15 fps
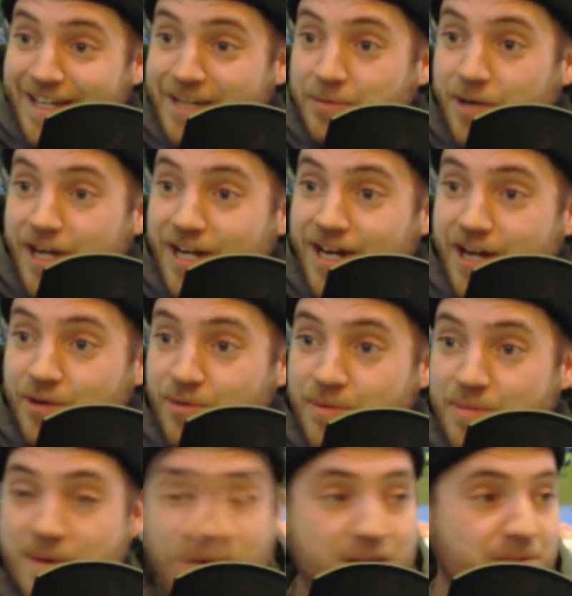Like, I don't
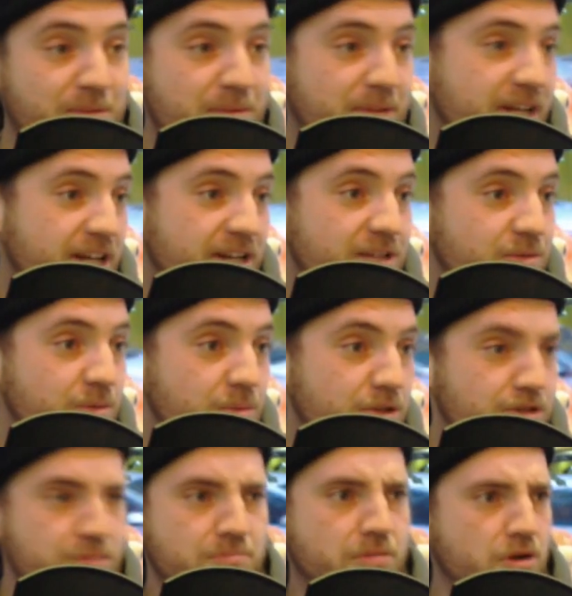remember. I just remember, like, I guess we'll
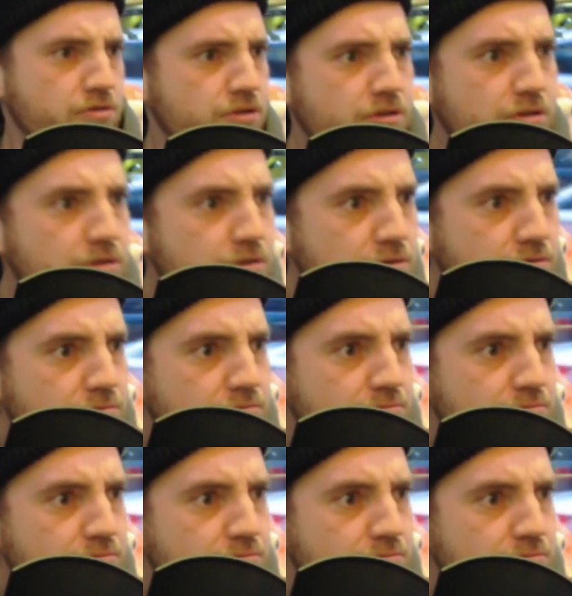print some posters.